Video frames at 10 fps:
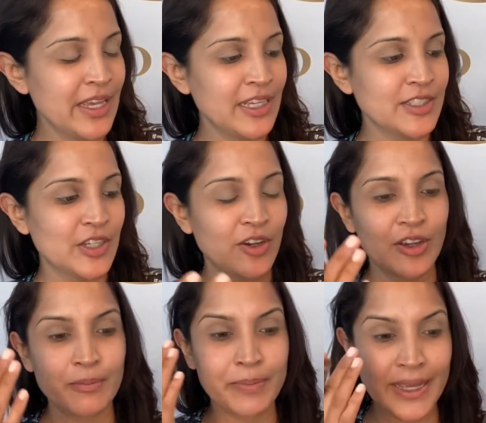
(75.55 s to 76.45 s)

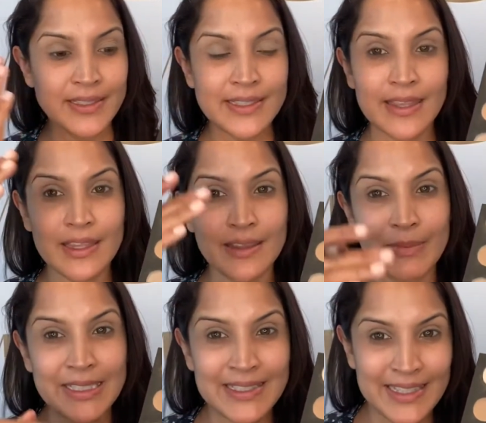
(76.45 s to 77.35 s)
So base, and then my
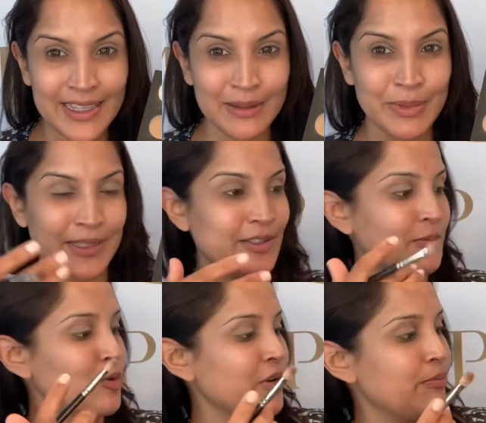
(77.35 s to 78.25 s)
second base, so
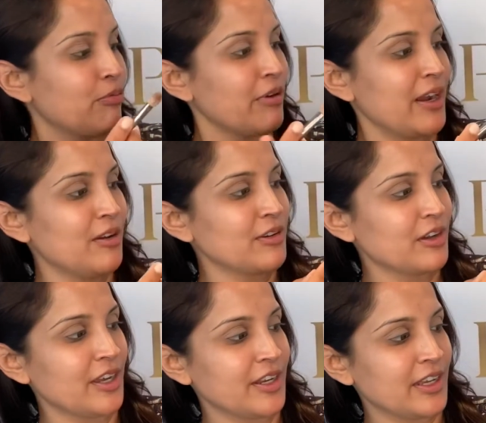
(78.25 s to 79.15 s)
more a brown
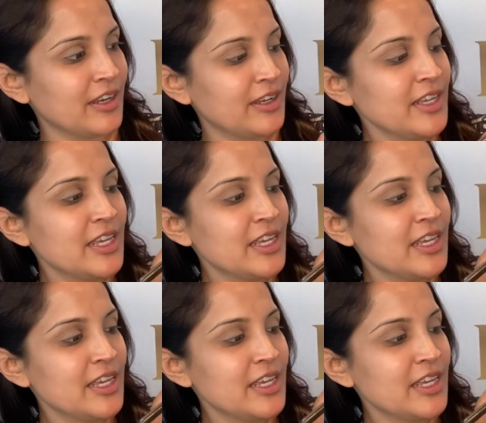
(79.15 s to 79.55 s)
kind of color.